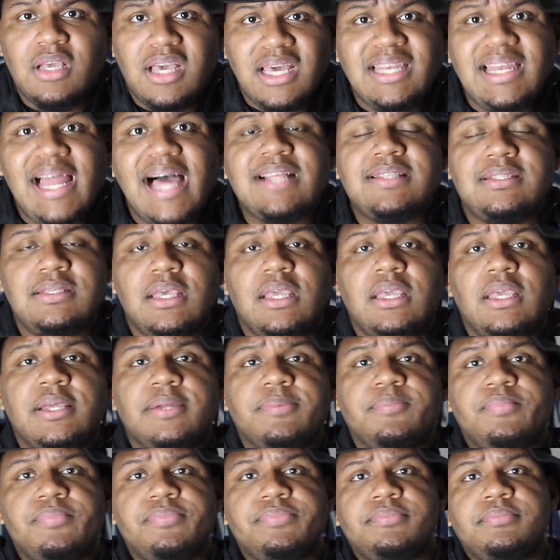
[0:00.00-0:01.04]
Good luck to you.
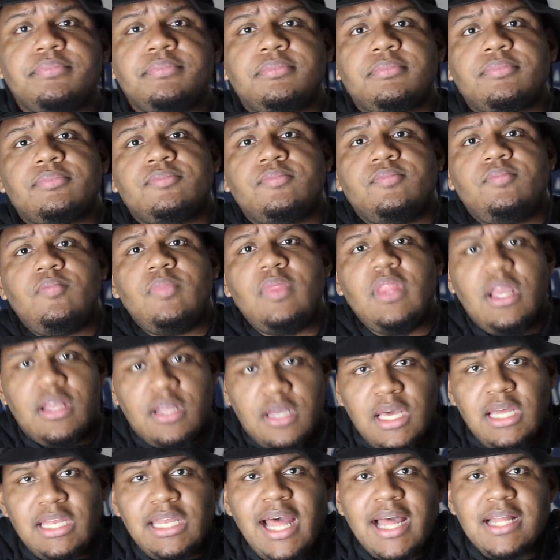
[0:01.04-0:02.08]

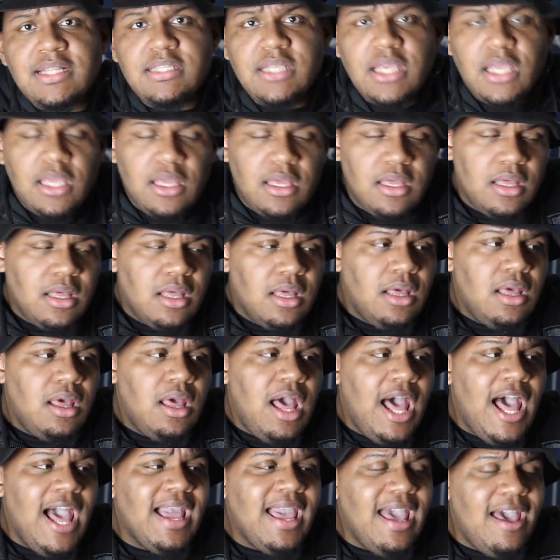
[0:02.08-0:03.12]
Good luck to you.
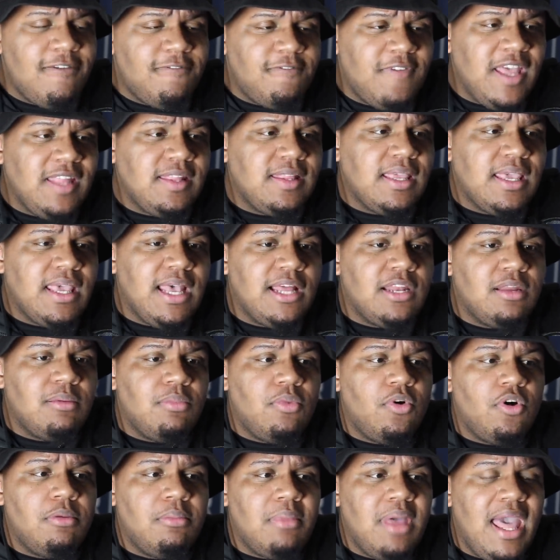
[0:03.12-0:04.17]
I got faith in
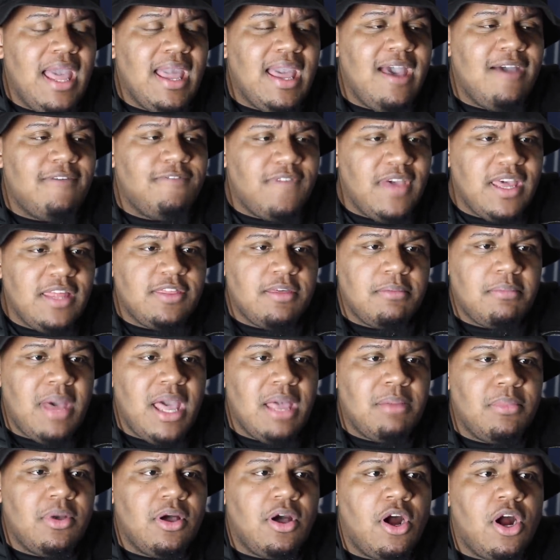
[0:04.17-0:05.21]
Kellen Moore, man. I got faith in
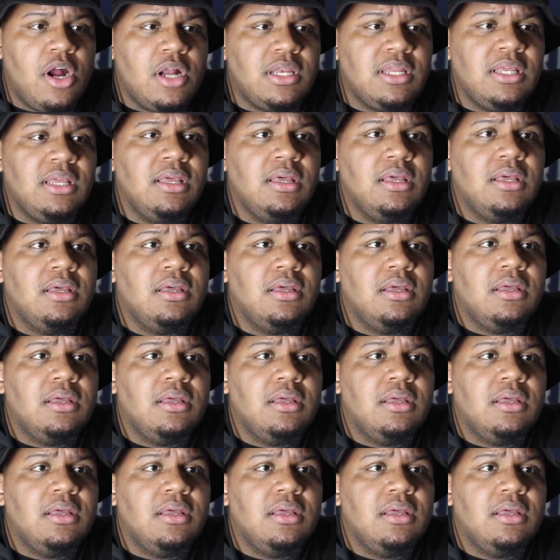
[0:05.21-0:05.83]
Mike McCarthy.